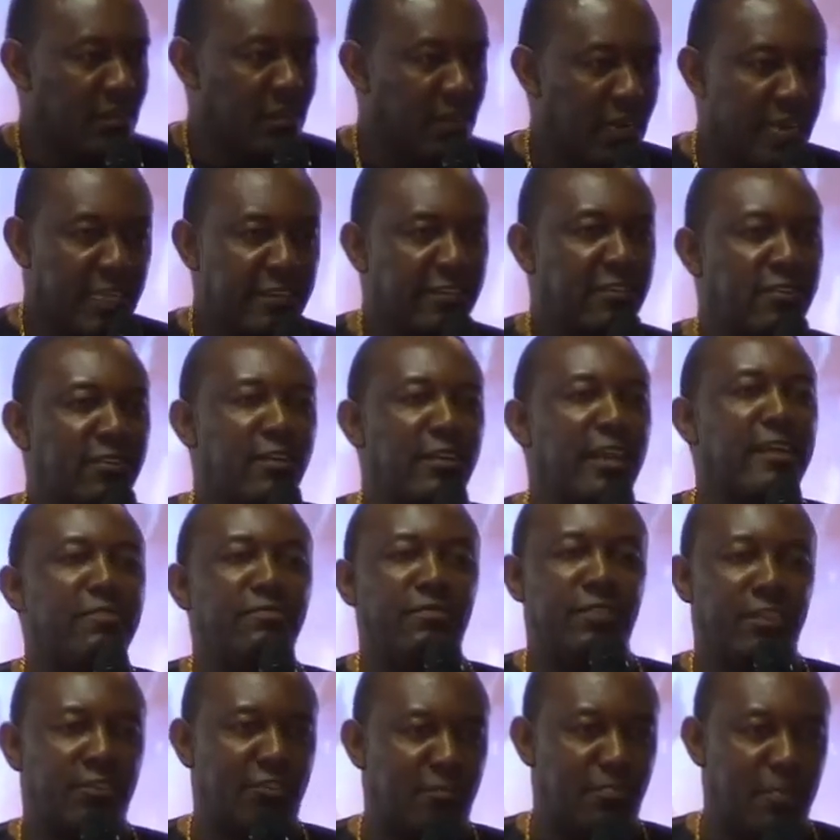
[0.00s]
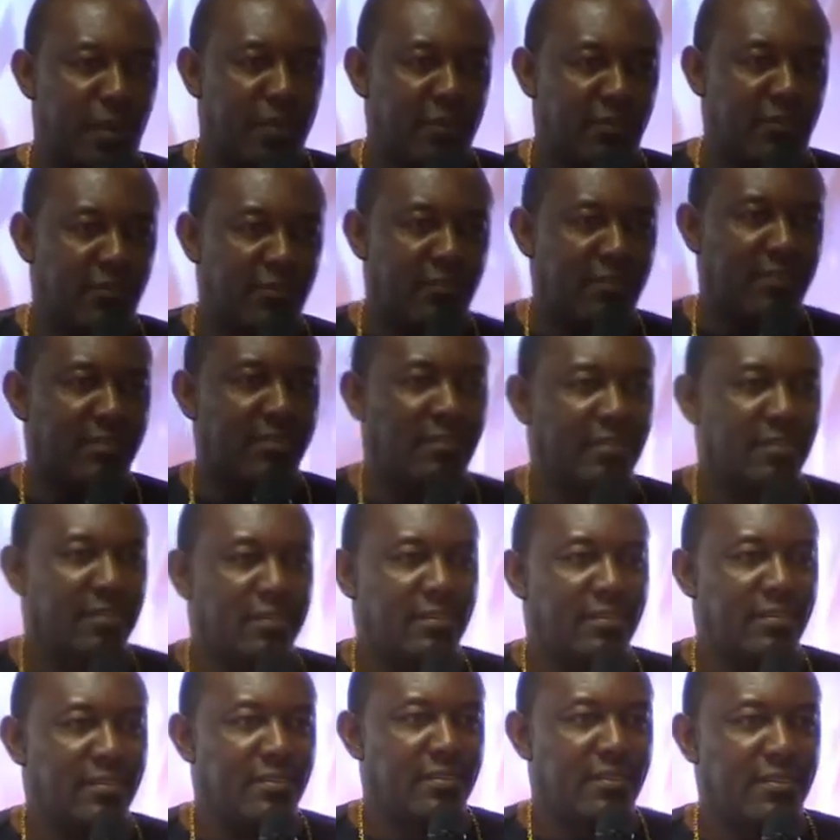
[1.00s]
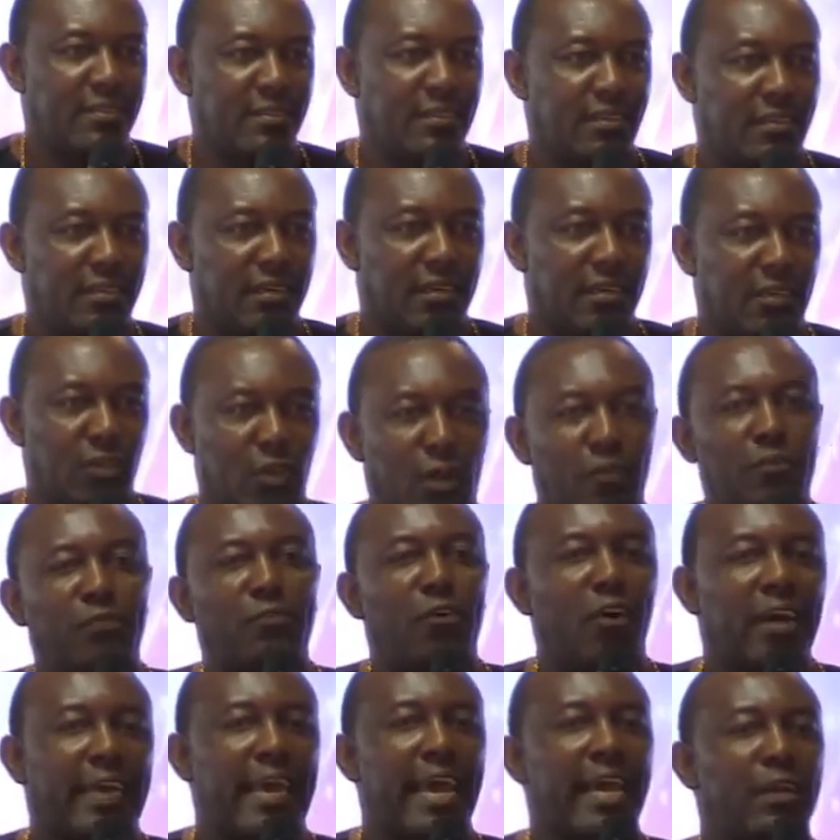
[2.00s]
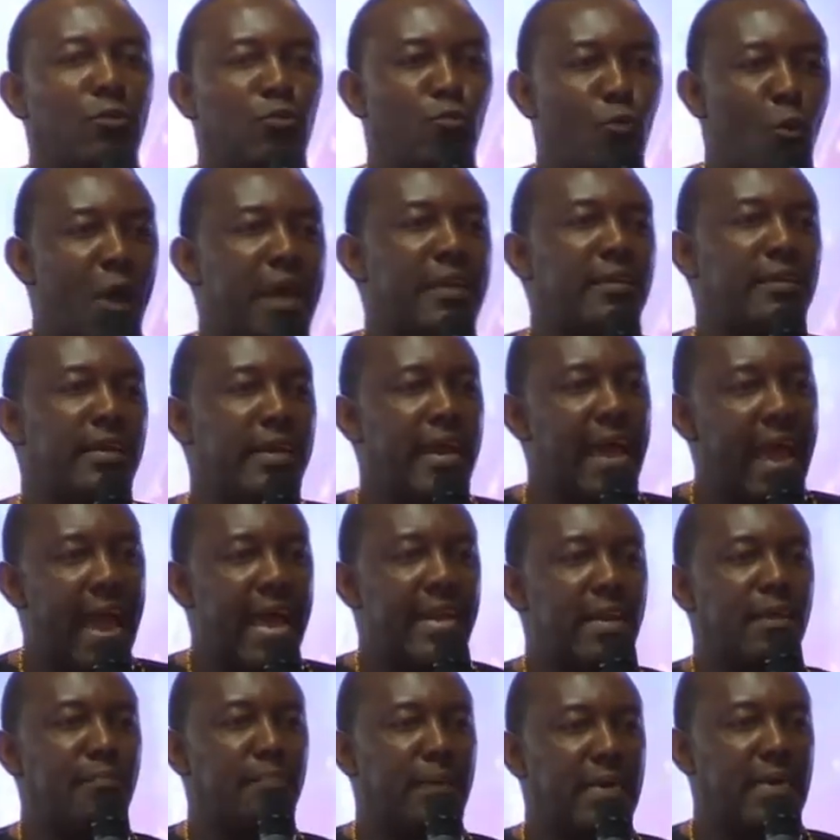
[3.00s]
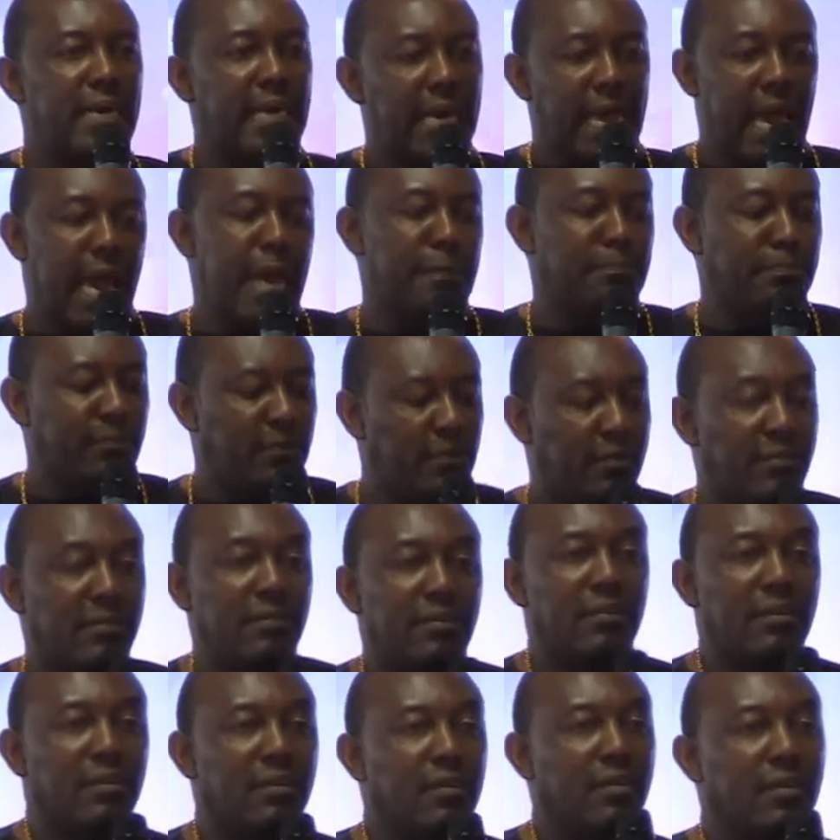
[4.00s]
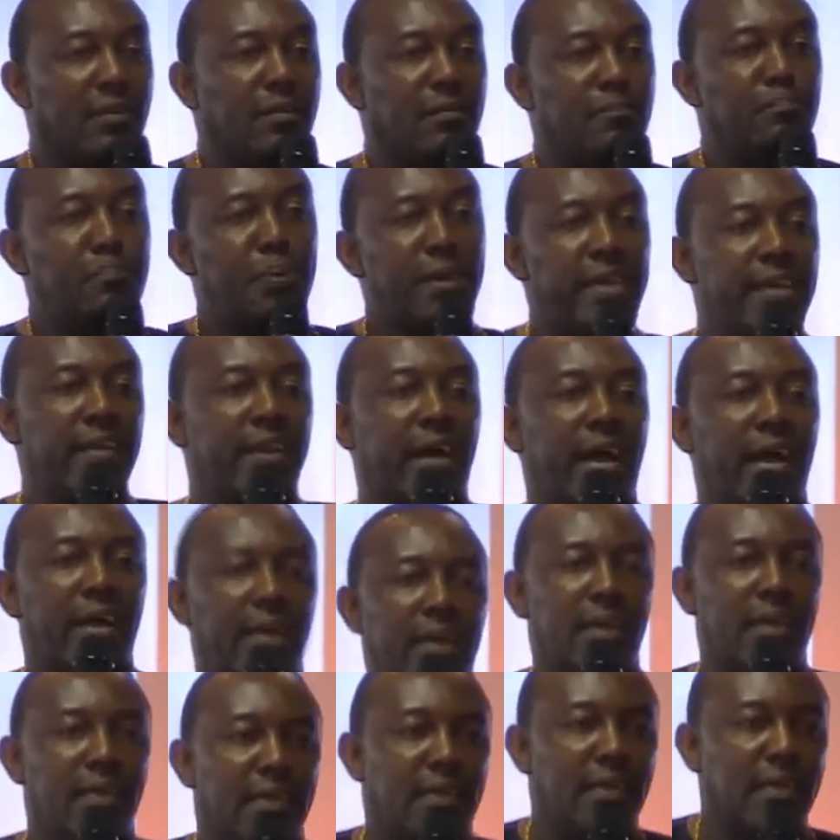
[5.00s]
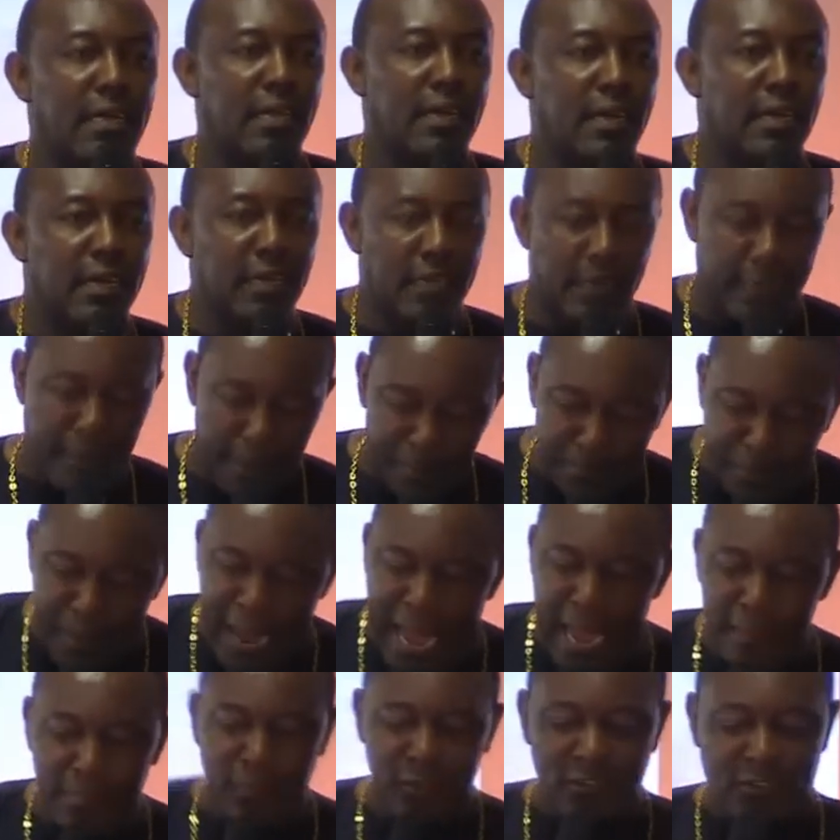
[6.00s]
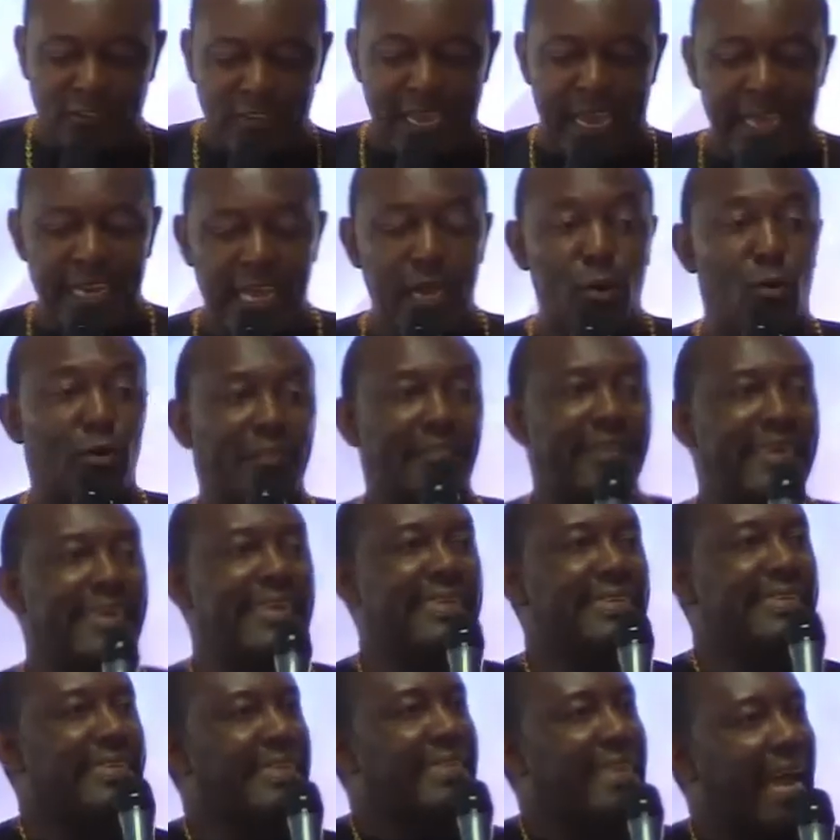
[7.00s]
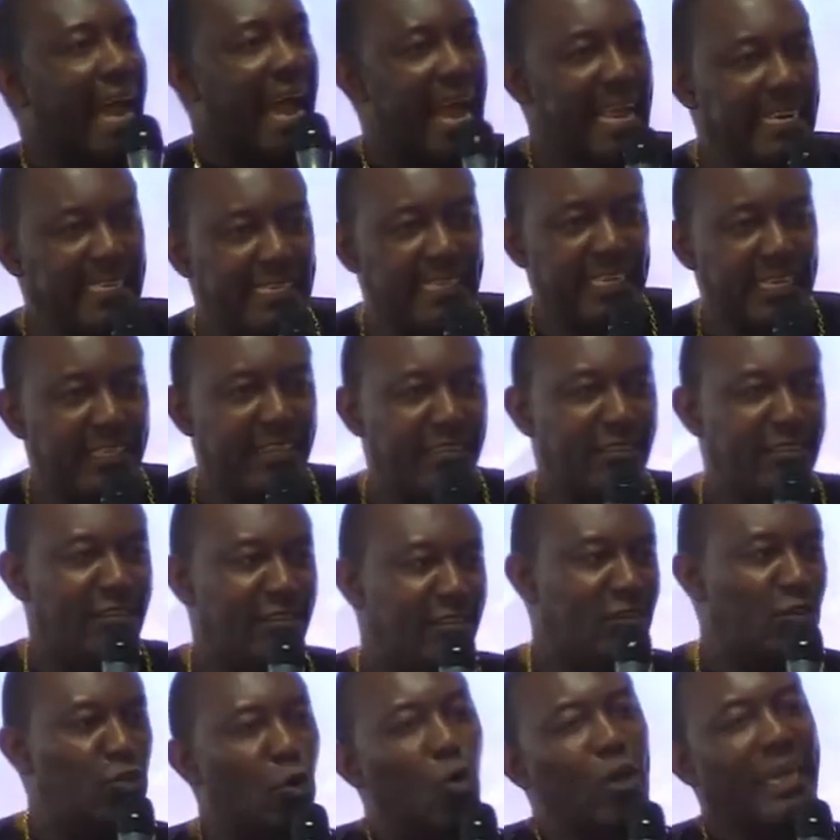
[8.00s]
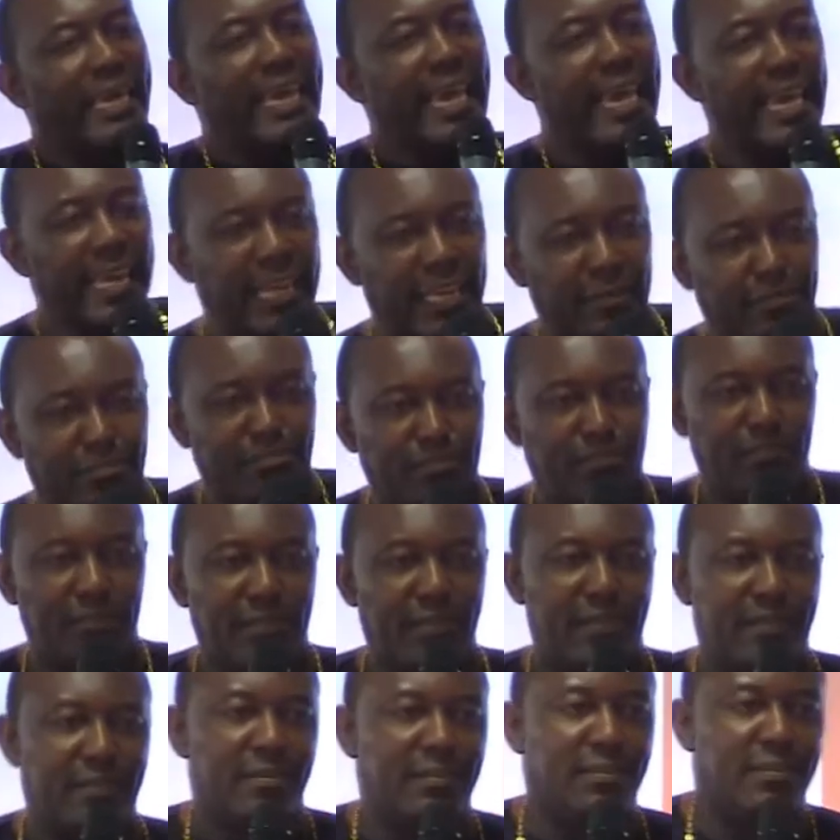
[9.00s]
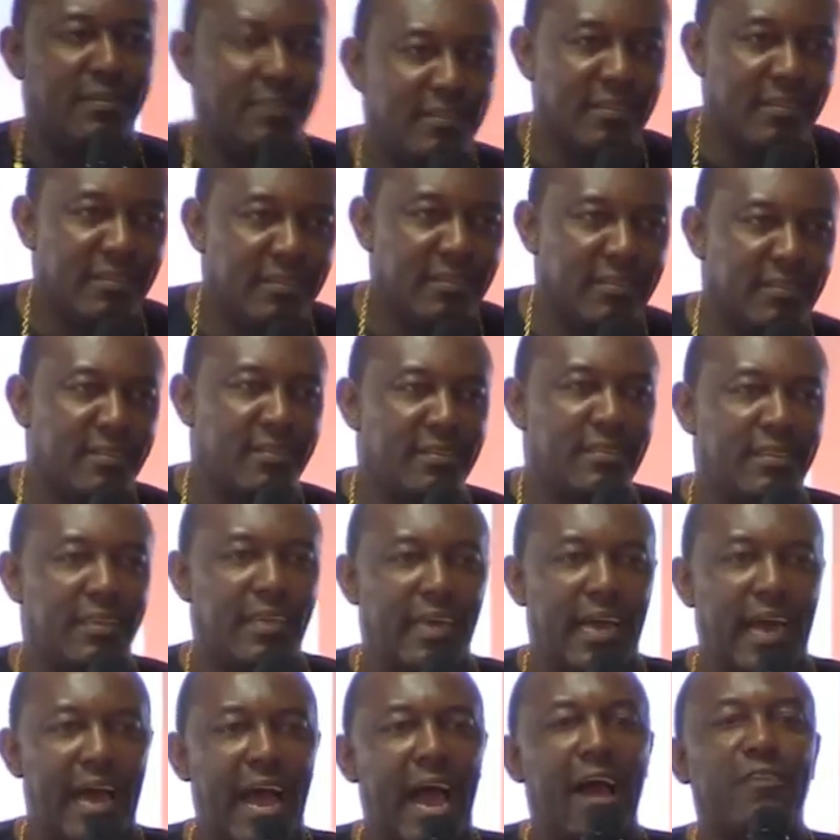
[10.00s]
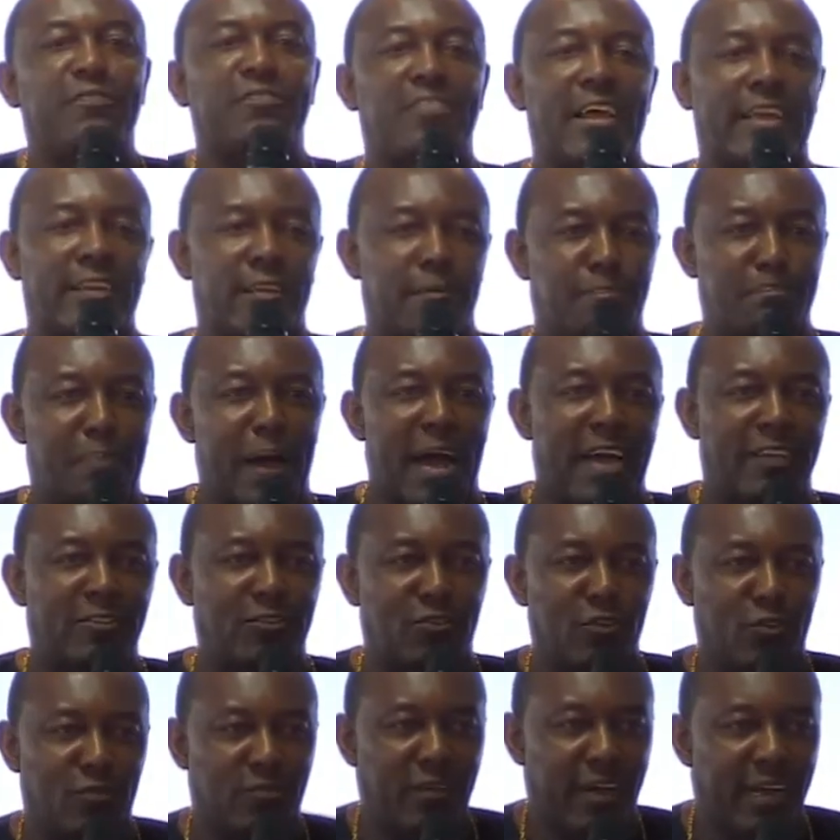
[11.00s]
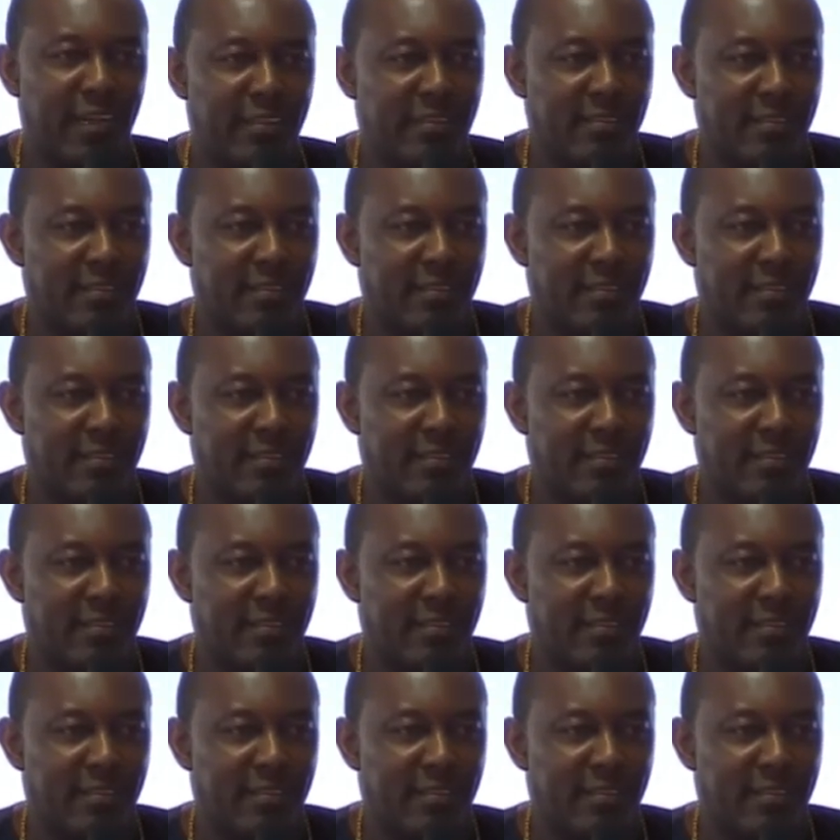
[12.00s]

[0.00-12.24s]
let's leave this place. Don't forget when the enemy kept Peter the Bible said he was intending to kill him after the Passover.